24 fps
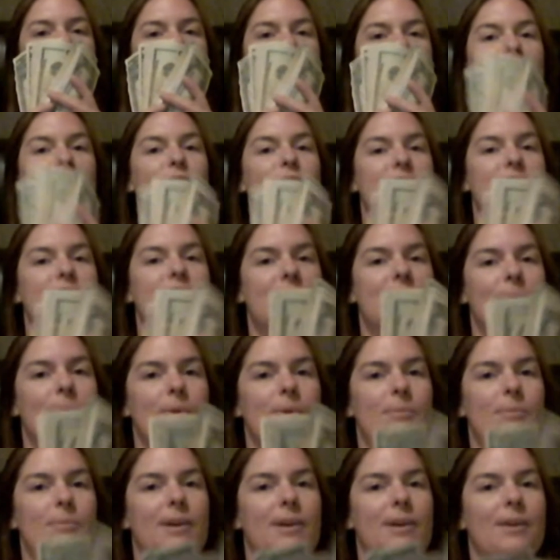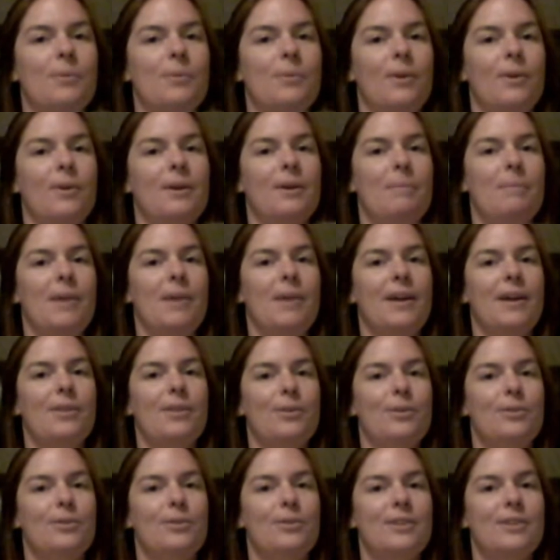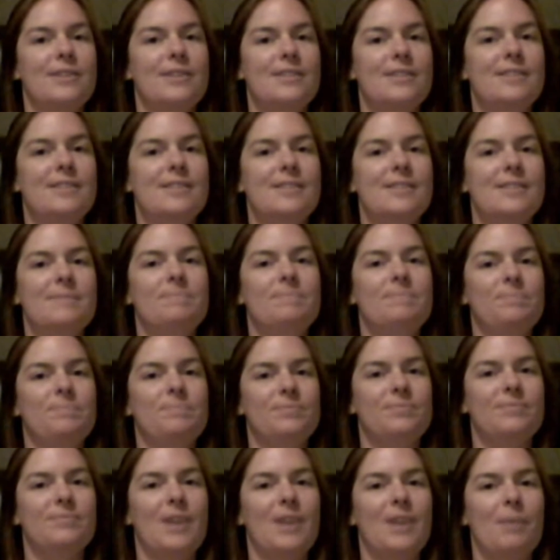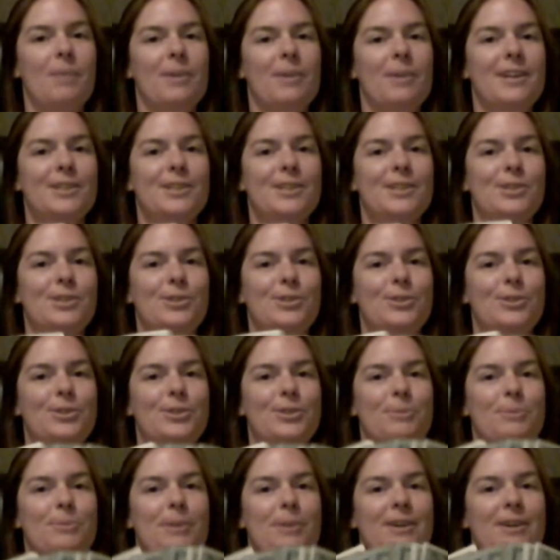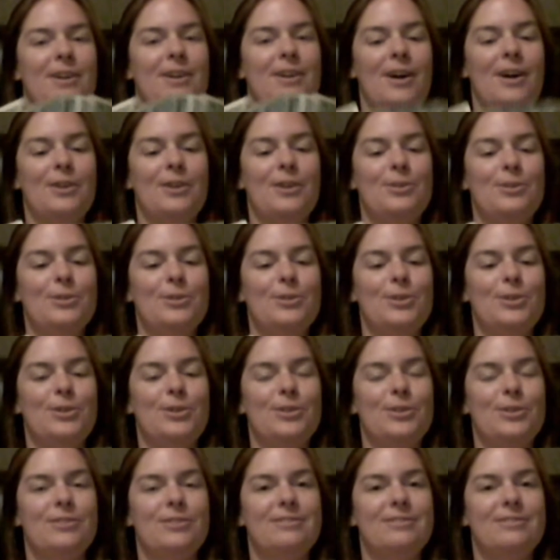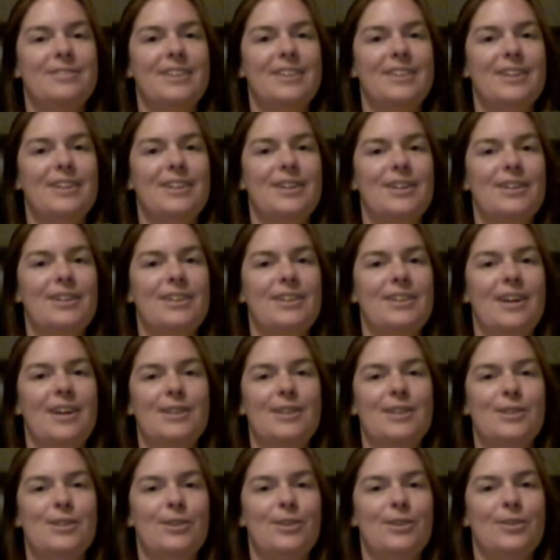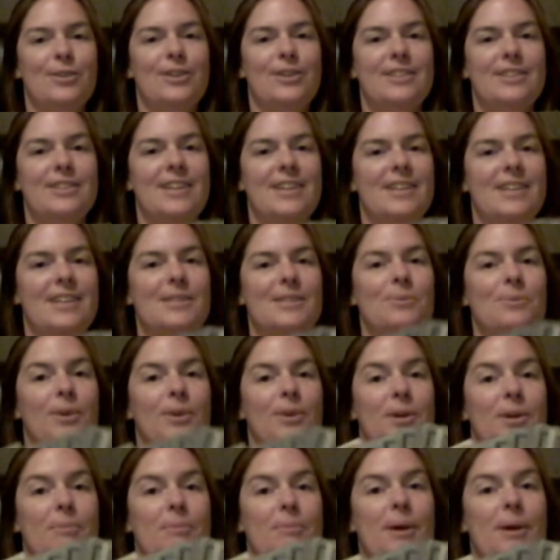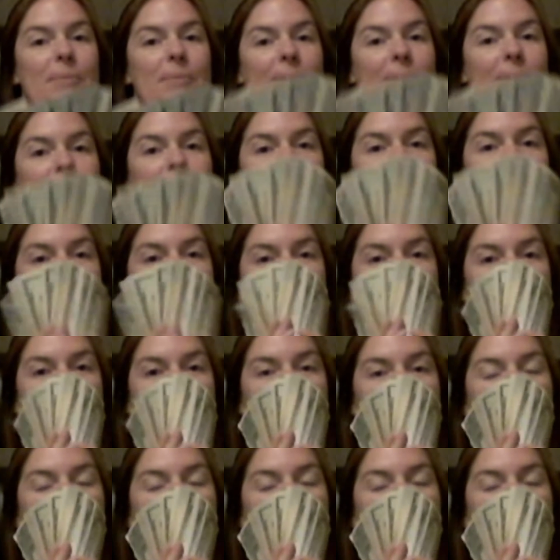So stick with me, and we're going to make it through this. I'm going to get you through your not so good days, and we're going to make better days.